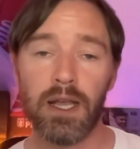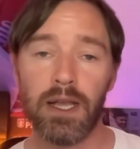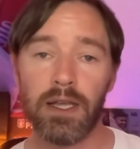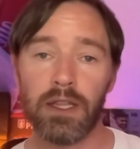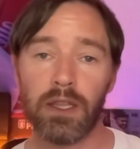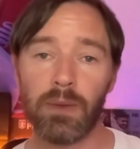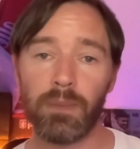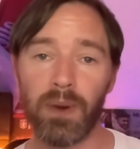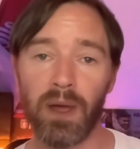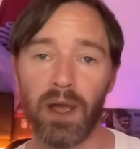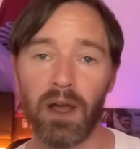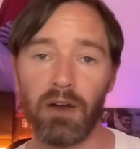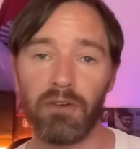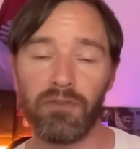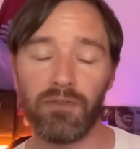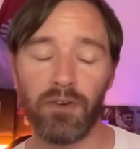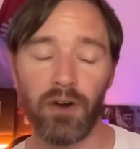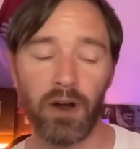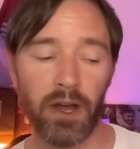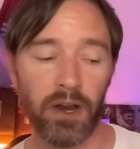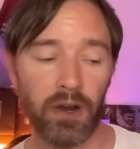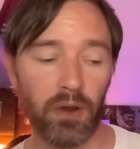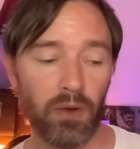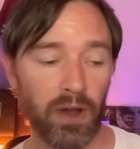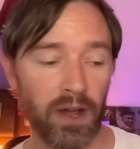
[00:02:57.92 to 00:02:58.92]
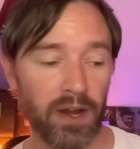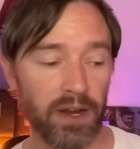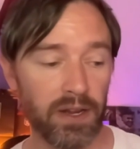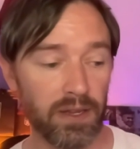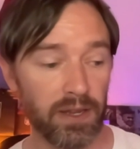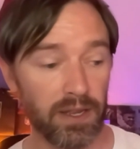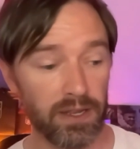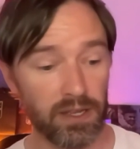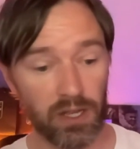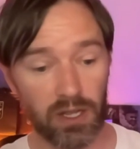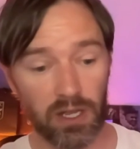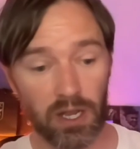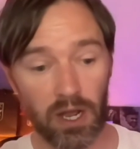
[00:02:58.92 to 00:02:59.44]
the playoff final, and
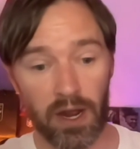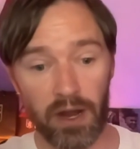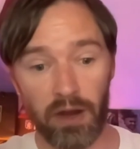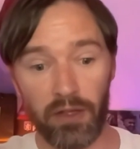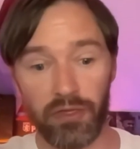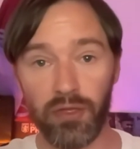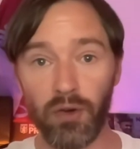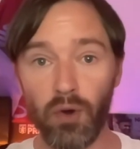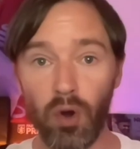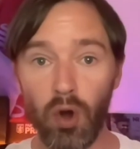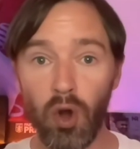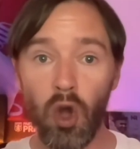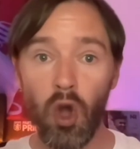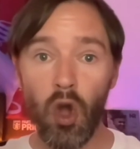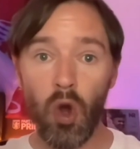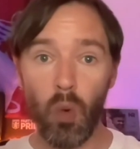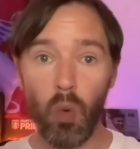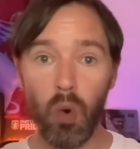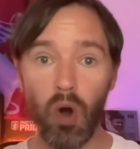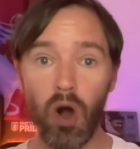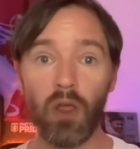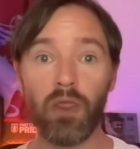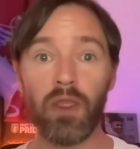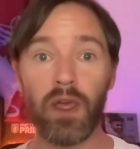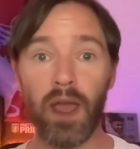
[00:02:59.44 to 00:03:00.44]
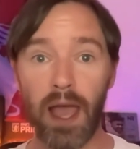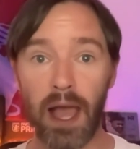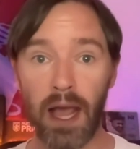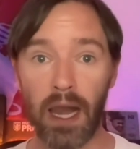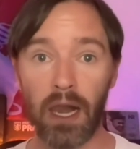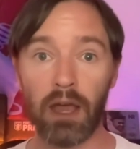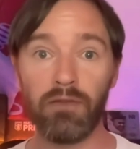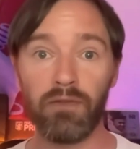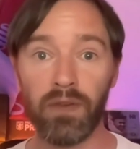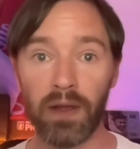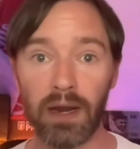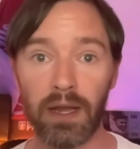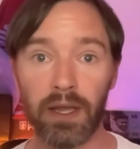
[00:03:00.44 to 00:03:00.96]
you kind of thought, what the hell
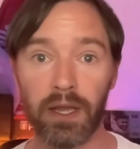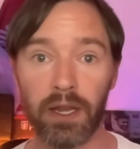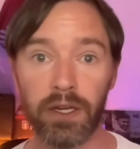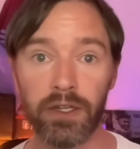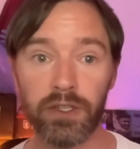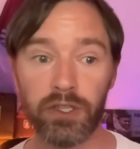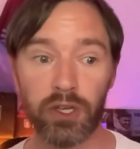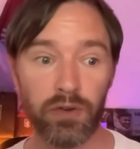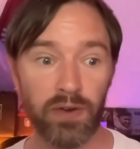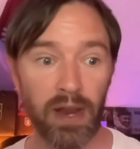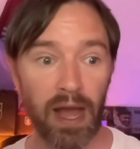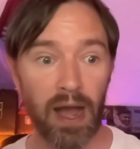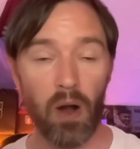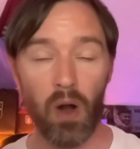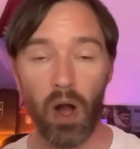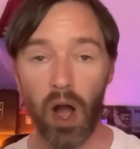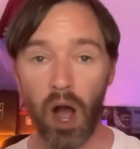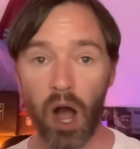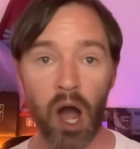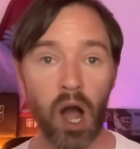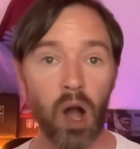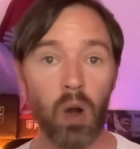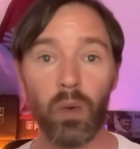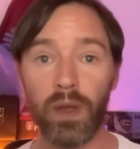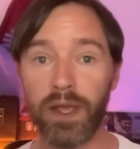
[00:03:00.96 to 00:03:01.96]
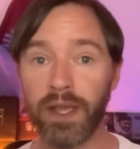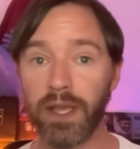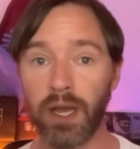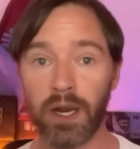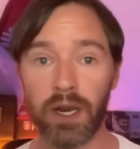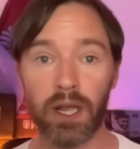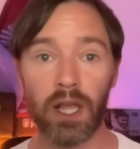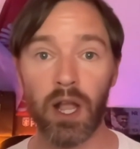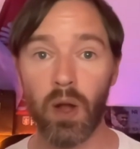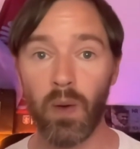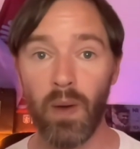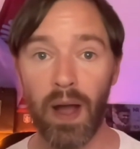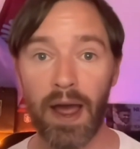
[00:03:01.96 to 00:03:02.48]
are Villa going to do now? Are we going
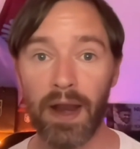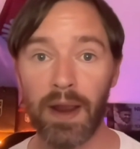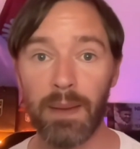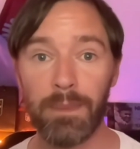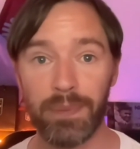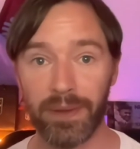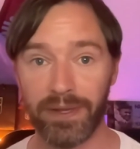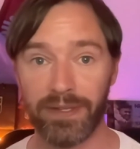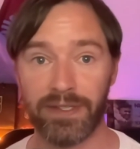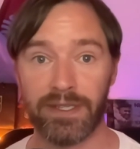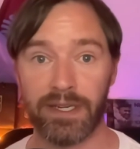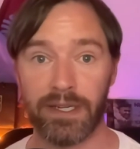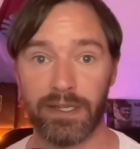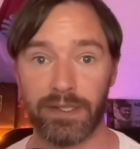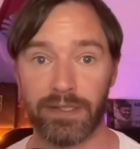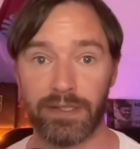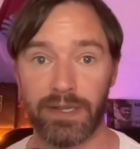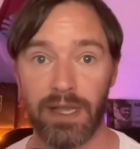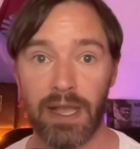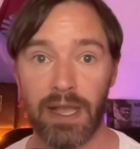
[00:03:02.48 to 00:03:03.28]
to go out of business?